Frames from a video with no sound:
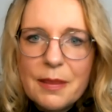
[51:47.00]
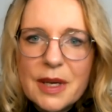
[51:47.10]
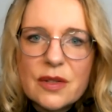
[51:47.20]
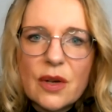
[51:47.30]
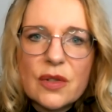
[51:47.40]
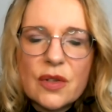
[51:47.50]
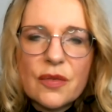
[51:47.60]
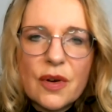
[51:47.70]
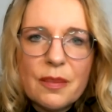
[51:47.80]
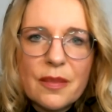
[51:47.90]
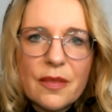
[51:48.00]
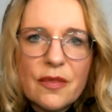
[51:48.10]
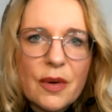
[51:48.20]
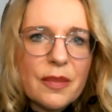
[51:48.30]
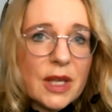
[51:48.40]
numbers also from
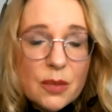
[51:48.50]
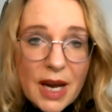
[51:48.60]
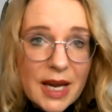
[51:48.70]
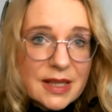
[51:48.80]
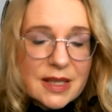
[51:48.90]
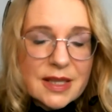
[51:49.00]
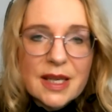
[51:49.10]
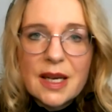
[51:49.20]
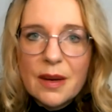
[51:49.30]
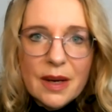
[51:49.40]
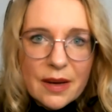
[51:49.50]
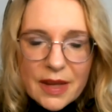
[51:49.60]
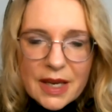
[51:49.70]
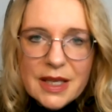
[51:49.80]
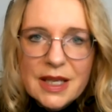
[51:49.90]
the US
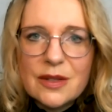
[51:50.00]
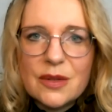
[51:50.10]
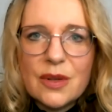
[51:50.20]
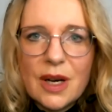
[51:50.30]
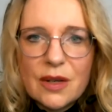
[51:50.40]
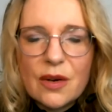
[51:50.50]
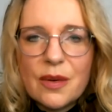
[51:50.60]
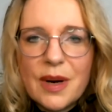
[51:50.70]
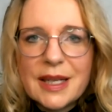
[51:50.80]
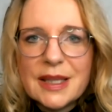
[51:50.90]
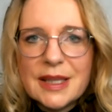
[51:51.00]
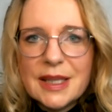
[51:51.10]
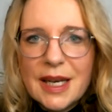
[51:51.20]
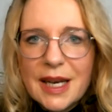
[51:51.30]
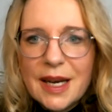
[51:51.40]
they need to correct.
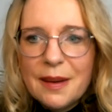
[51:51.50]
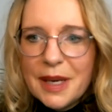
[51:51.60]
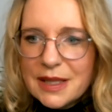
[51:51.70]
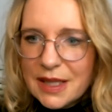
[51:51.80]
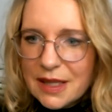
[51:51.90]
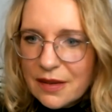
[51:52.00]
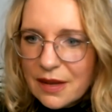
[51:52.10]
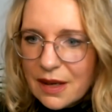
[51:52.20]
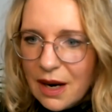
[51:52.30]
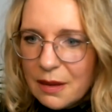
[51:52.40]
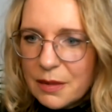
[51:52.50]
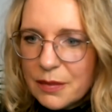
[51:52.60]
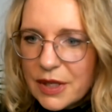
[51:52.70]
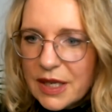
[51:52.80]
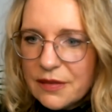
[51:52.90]
But here the Carbon
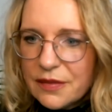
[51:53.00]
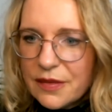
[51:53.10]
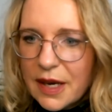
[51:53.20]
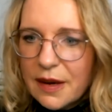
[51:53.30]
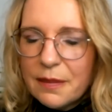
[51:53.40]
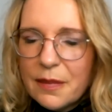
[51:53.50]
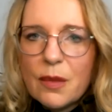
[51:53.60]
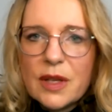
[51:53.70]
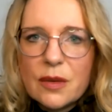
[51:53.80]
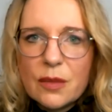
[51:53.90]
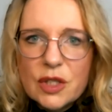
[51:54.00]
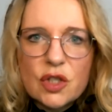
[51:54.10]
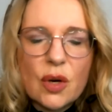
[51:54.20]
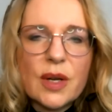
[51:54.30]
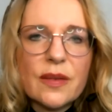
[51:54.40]
Brief was
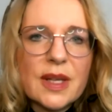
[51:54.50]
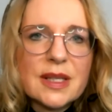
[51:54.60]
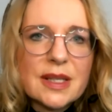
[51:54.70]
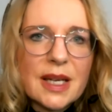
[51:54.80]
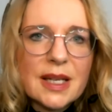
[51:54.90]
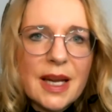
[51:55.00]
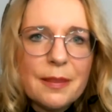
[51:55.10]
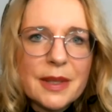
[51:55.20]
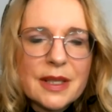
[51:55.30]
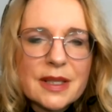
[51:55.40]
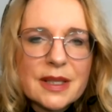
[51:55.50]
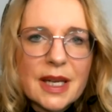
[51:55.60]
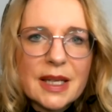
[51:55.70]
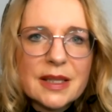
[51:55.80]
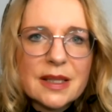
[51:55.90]
showing these numbers,
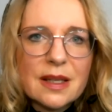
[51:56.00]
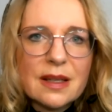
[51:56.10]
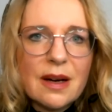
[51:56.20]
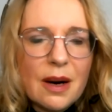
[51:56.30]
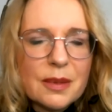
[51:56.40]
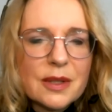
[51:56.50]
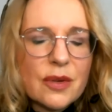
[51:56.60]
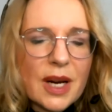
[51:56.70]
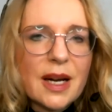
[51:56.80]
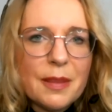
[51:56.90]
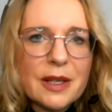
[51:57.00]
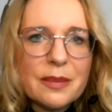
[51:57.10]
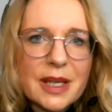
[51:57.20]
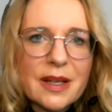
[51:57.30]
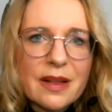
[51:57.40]
and Carbon Tracker might
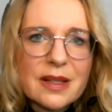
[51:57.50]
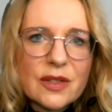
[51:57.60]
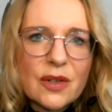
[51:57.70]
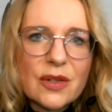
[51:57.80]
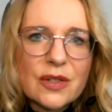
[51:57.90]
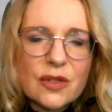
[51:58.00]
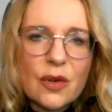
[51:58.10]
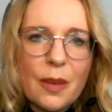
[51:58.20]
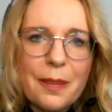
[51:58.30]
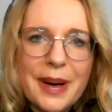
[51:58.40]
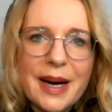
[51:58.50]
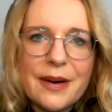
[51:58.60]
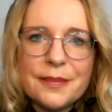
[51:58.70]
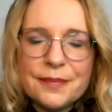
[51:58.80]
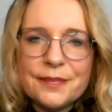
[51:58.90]
be another source to
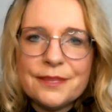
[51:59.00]
compare.